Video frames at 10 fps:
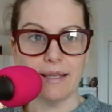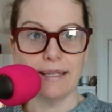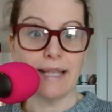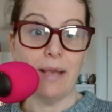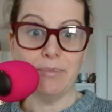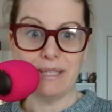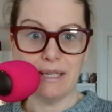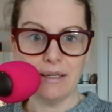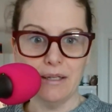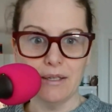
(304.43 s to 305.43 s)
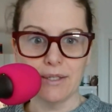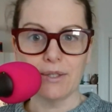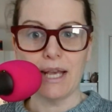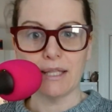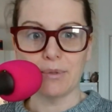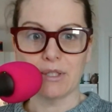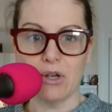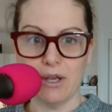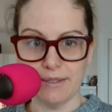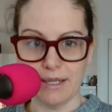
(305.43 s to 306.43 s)
is empty, so that's what's
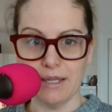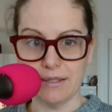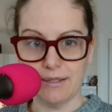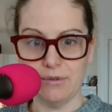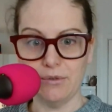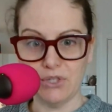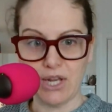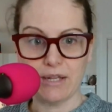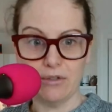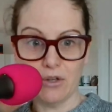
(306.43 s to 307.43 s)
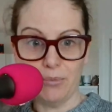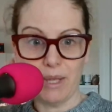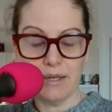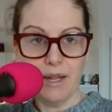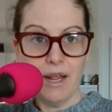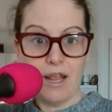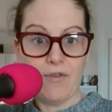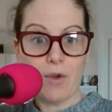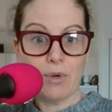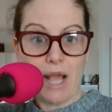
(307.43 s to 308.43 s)
causing it to shake a little bit. If
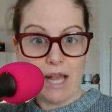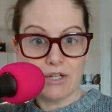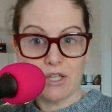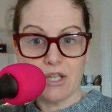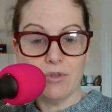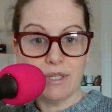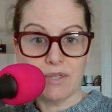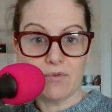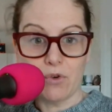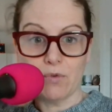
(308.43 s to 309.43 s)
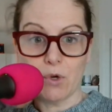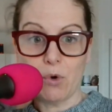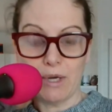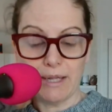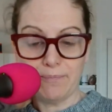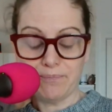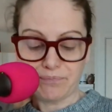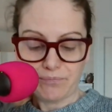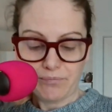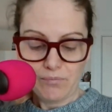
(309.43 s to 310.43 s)
I were to actually use this for a recording,
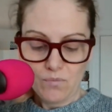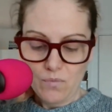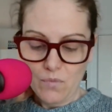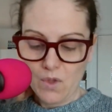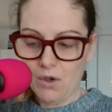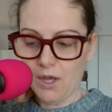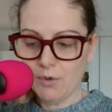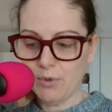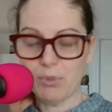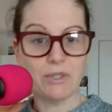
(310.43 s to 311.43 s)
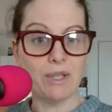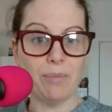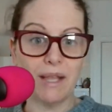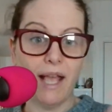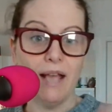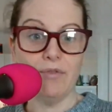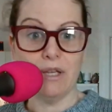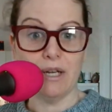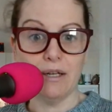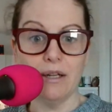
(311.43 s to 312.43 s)
I would put something heavy
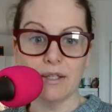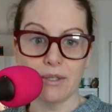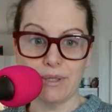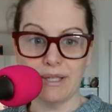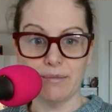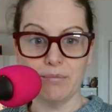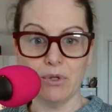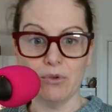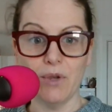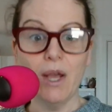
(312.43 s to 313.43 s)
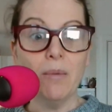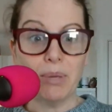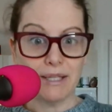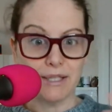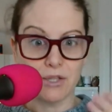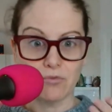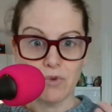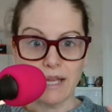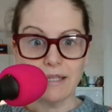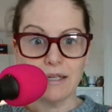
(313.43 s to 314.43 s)
in it so it doesn't move, but it's the
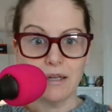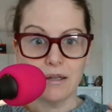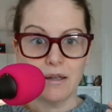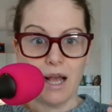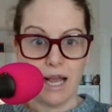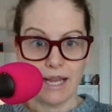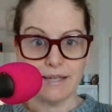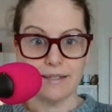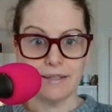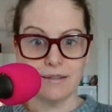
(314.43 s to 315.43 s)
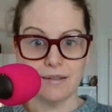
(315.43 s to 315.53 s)
right height.